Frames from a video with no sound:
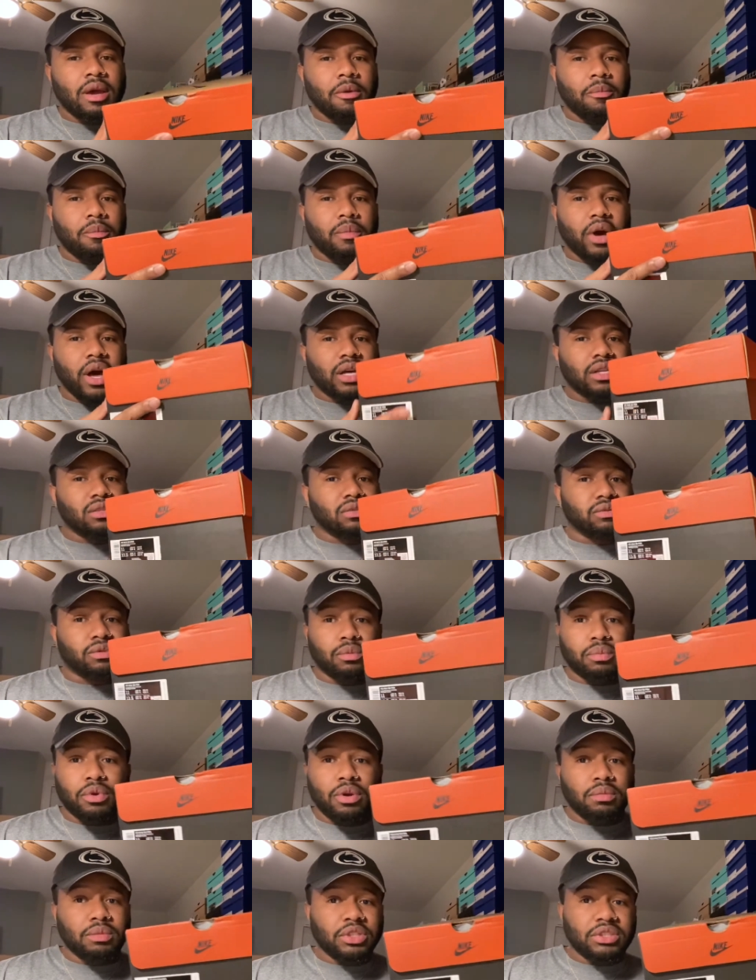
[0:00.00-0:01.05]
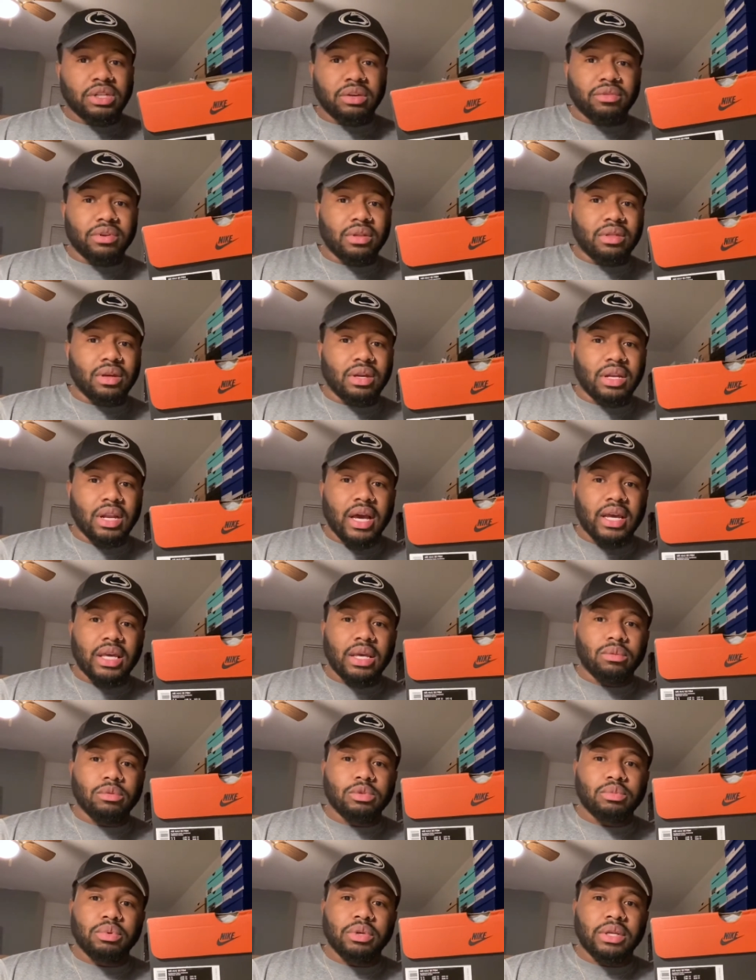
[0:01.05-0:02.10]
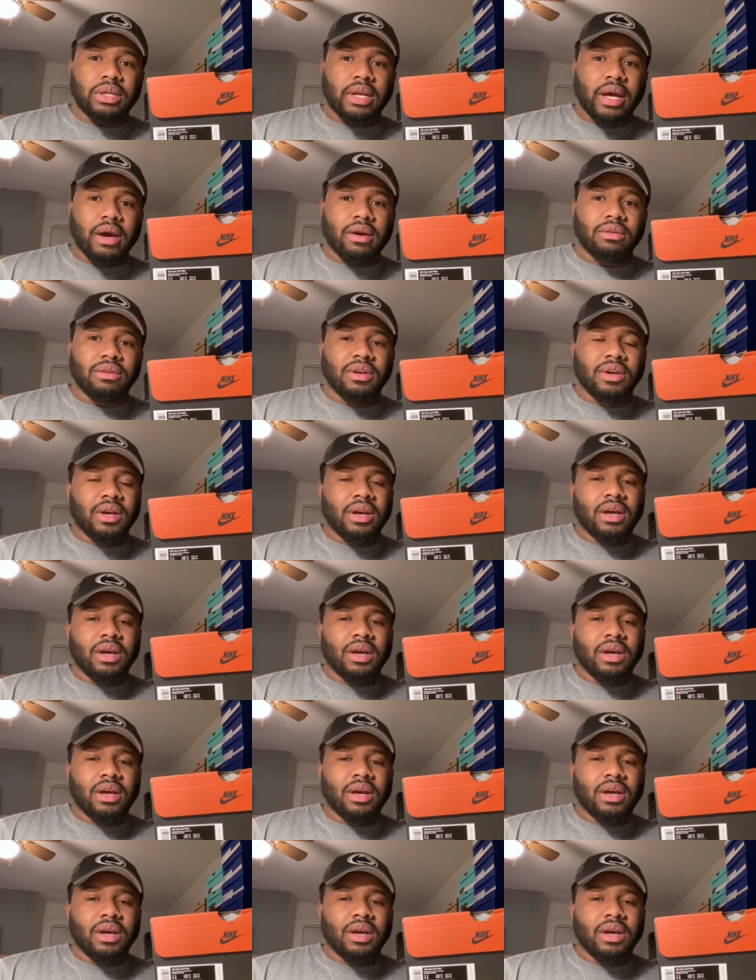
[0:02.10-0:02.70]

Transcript: box for pretty much everything Nike was putting out